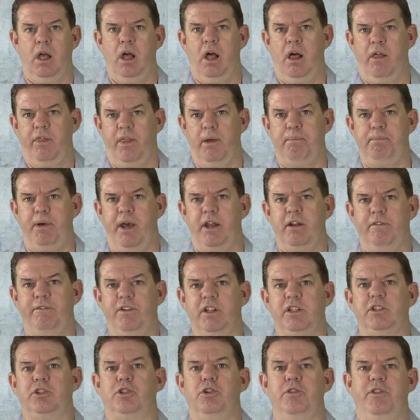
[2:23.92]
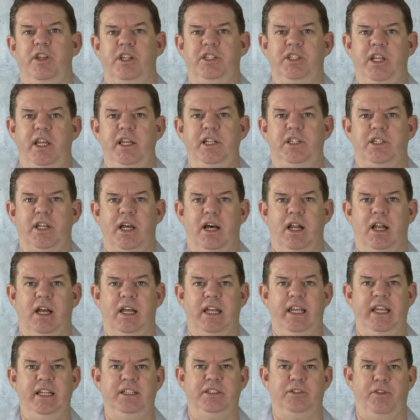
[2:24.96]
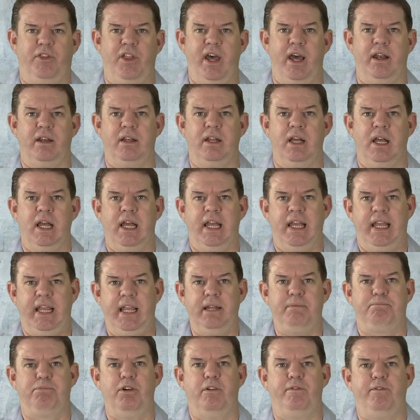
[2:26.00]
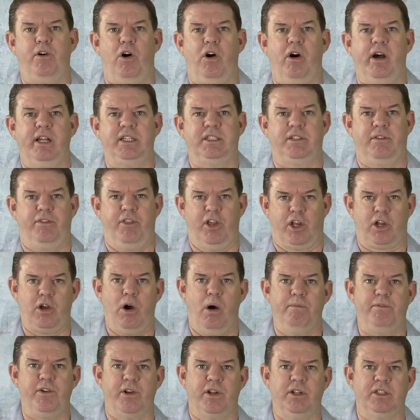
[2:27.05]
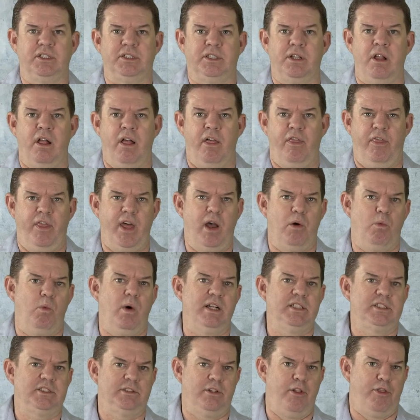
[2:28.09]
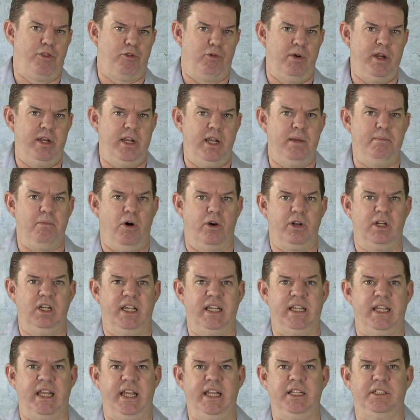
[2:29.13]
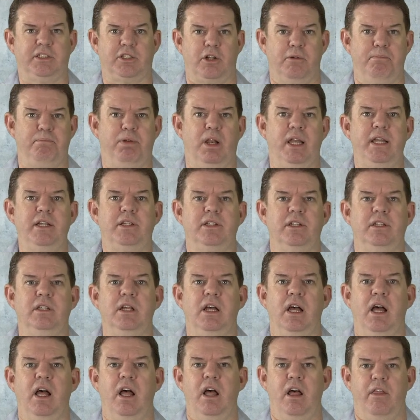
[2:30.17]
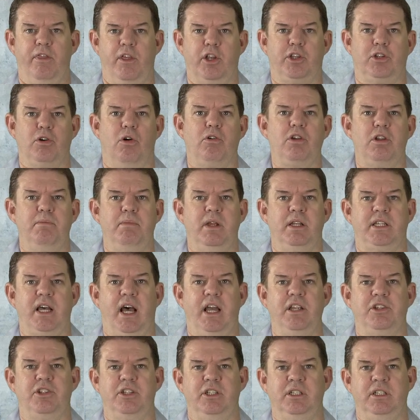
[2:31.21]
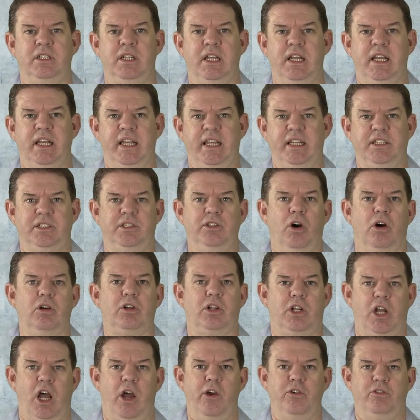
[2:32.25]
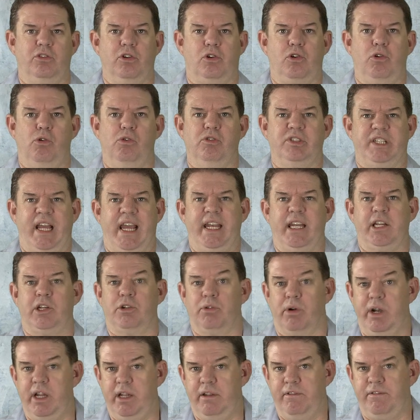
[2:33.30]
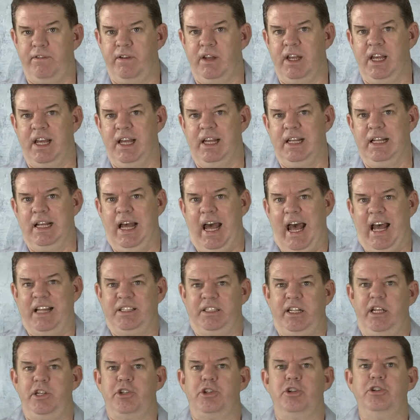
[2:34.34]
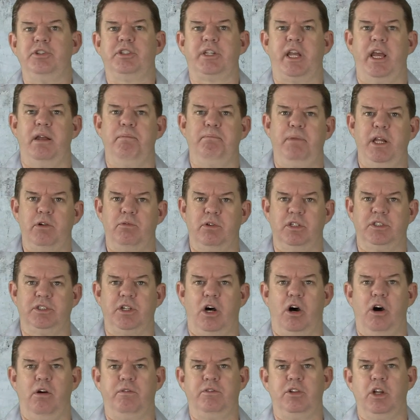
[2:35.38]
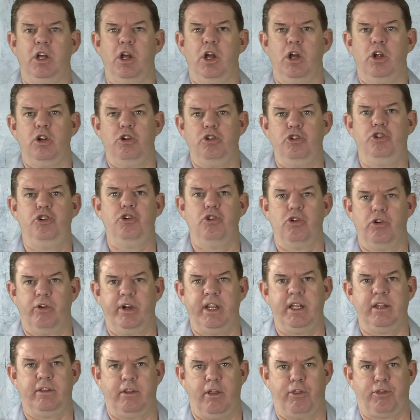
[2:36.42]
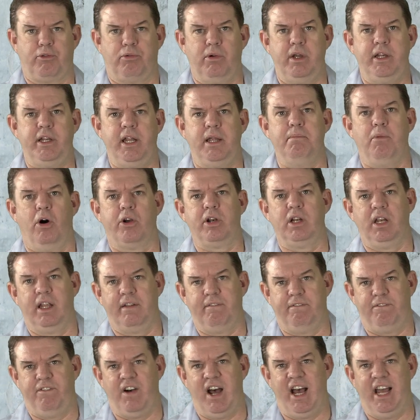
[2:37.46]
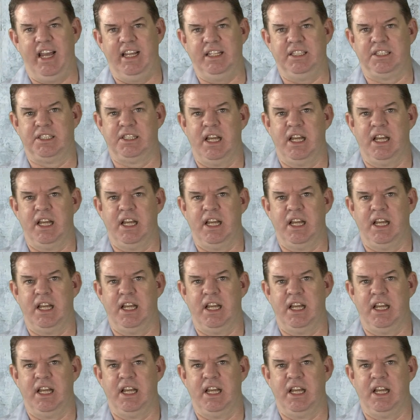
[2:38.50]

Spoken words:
The benefit to the detailer is that it provides the confidence that once the 3D modelling is completed, the documentation is not going to cause any grief, as issues can be resolved during the 3D modelling phase